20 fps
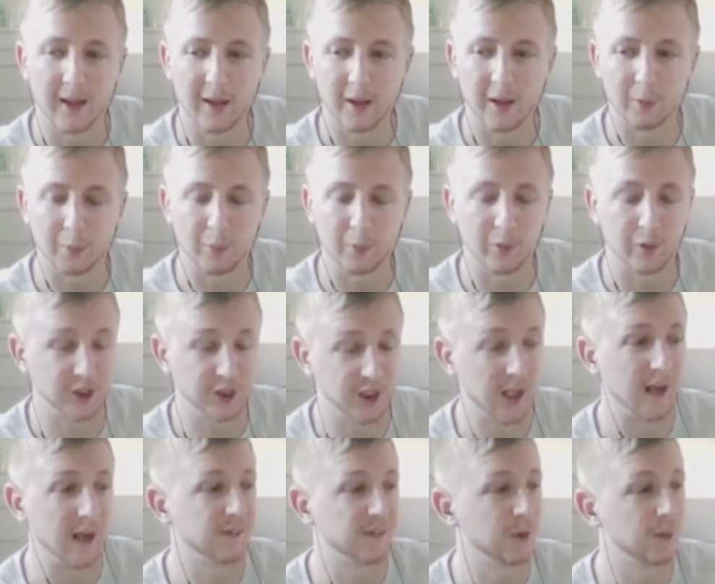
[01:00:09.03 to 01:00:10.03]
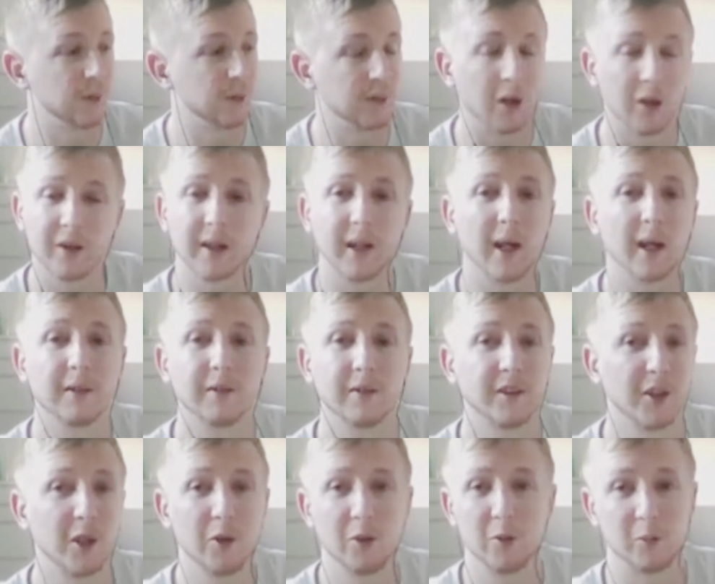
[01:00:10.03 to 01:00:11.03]
I hope to have you on again
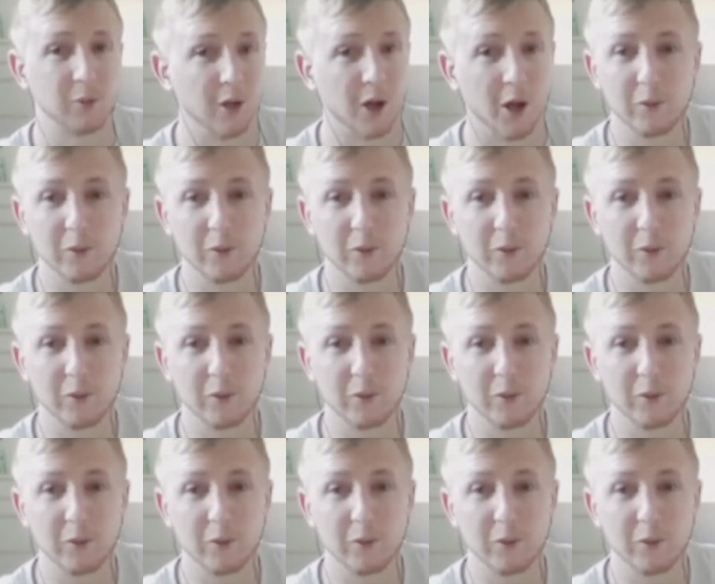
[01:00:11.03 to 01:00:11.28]
soon.